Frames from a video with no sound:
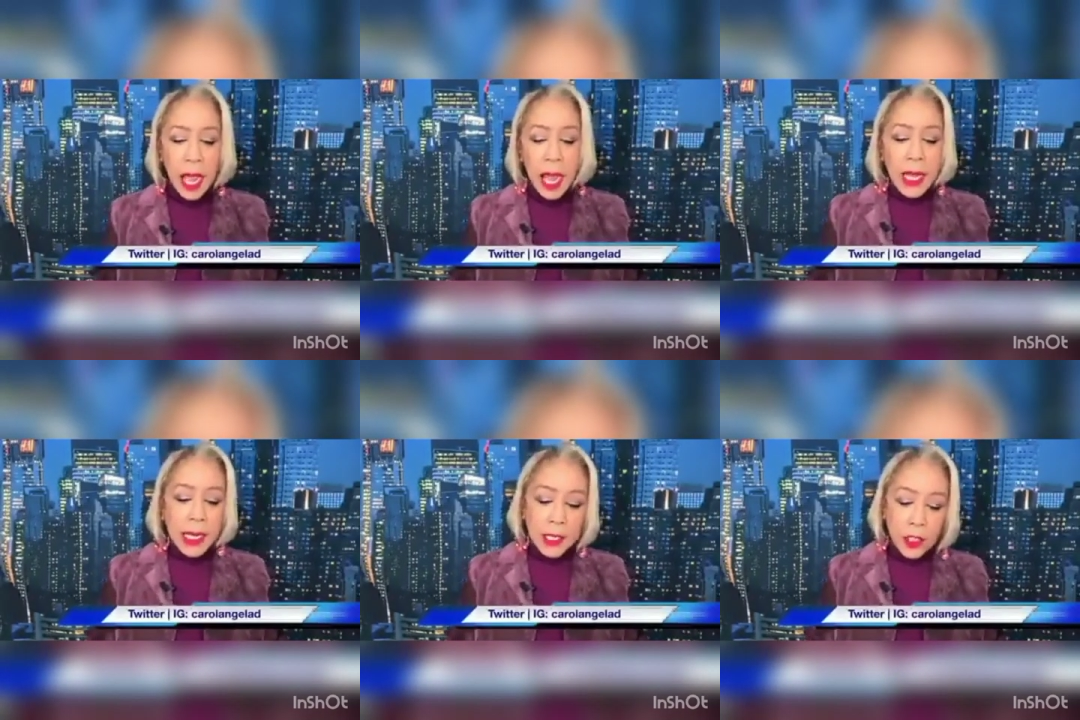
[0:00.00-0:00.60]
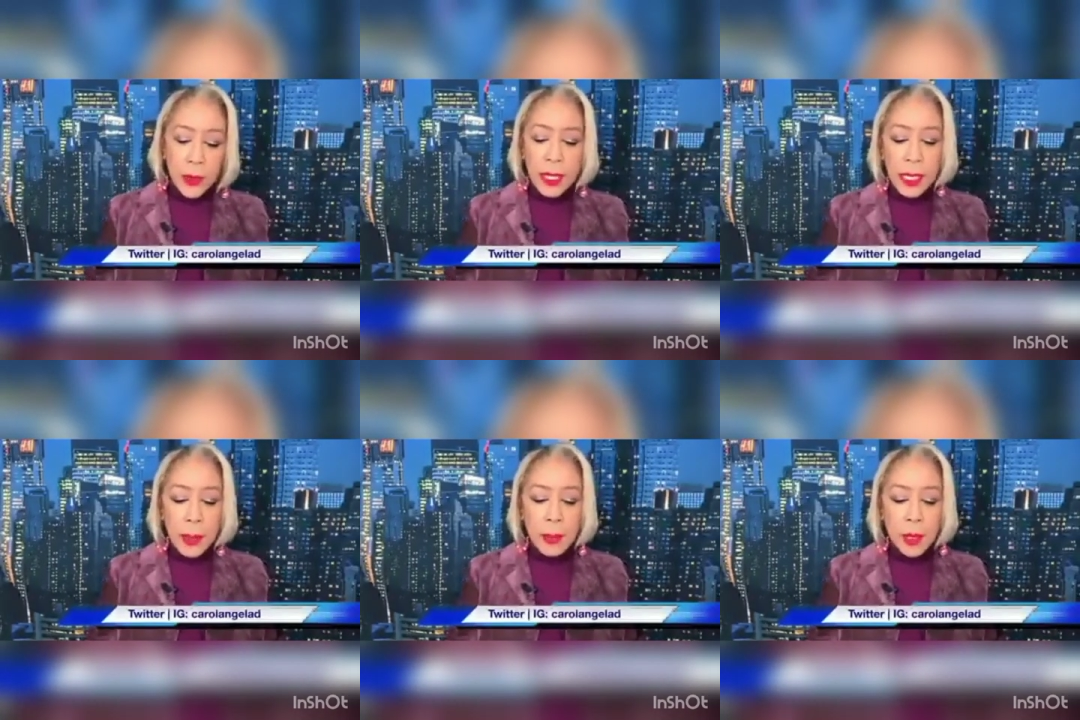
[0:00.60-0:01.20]
Nigerian
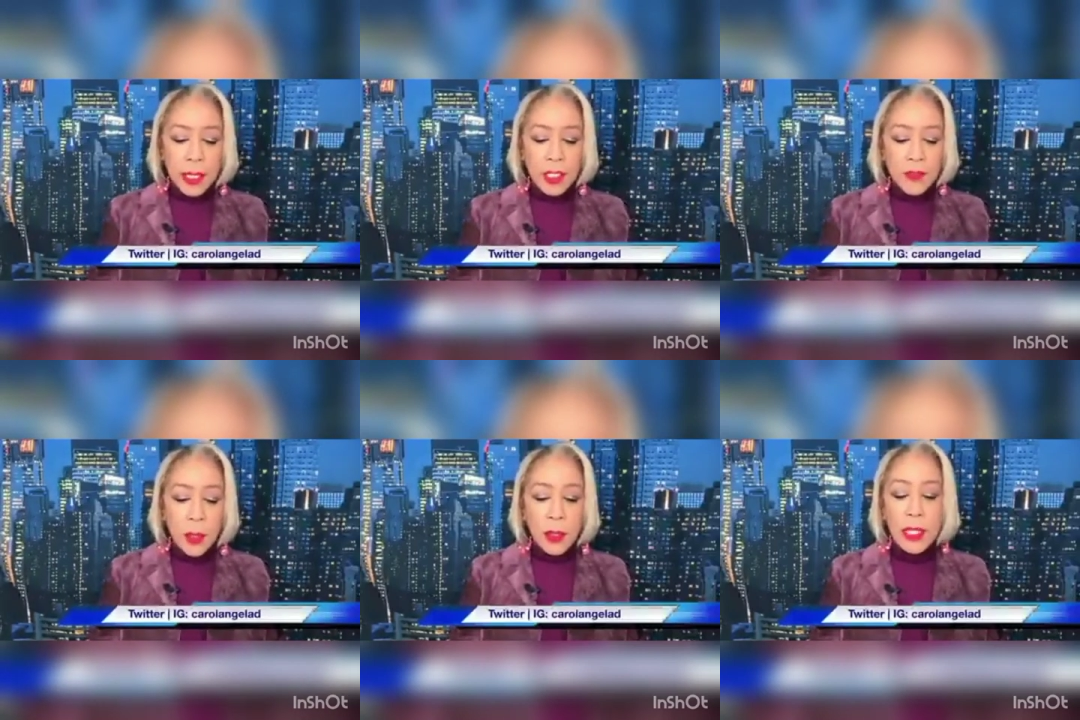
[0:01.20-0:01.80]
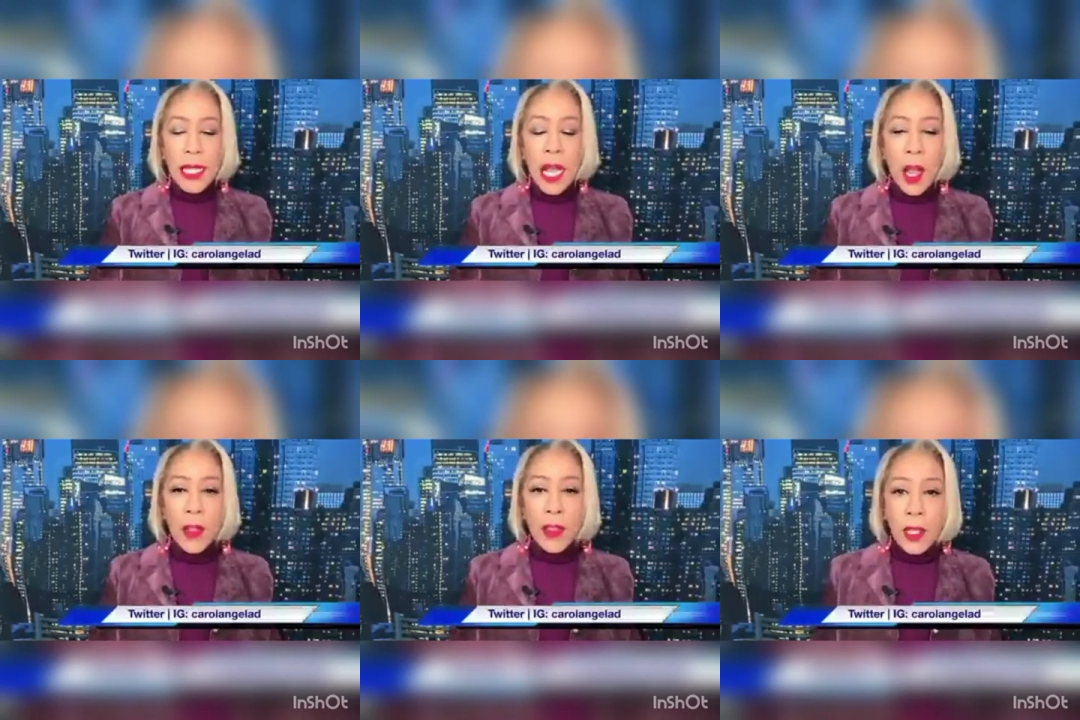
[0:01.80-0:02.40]
Americans, folks, they
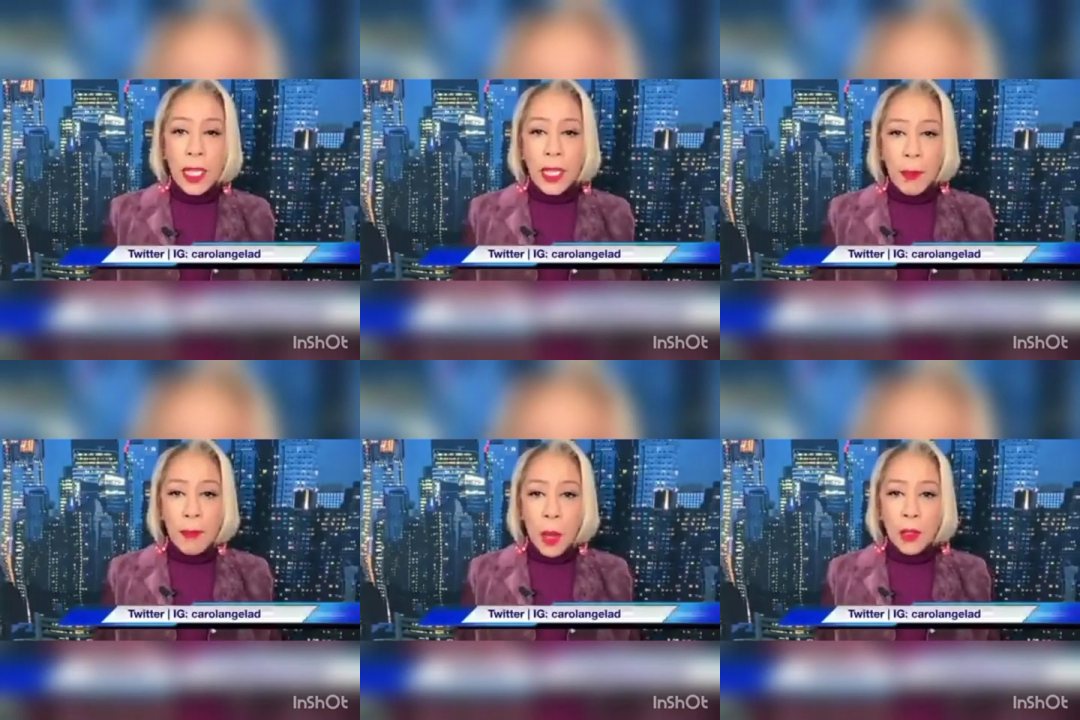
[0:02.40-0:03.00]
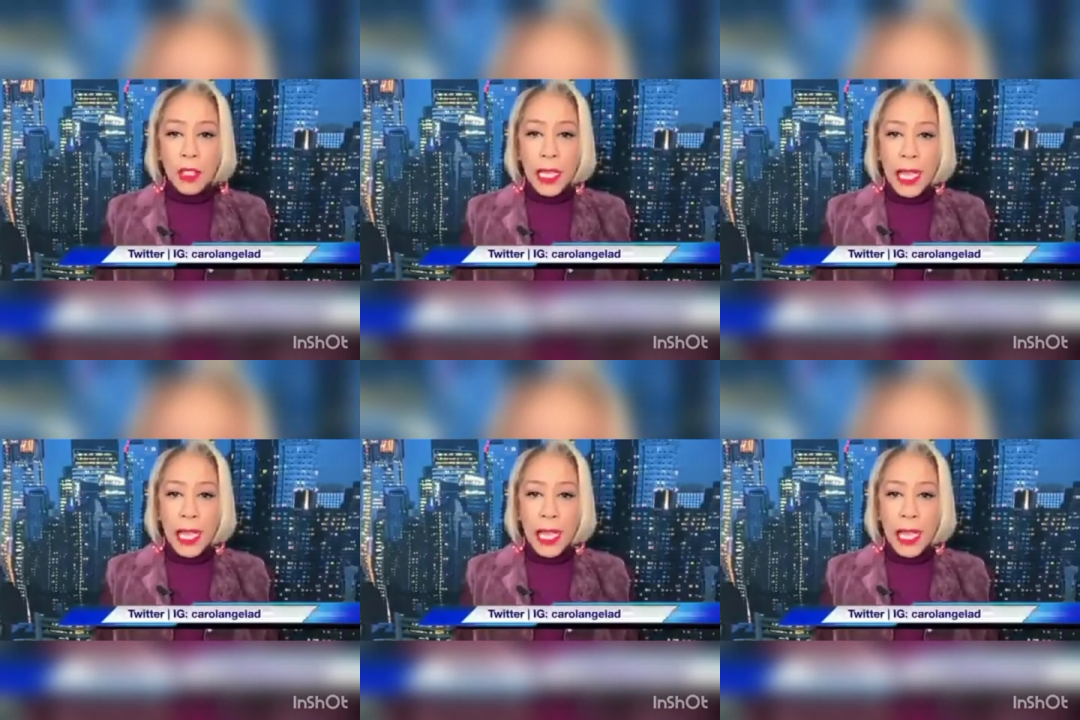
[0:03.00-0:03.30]
are the most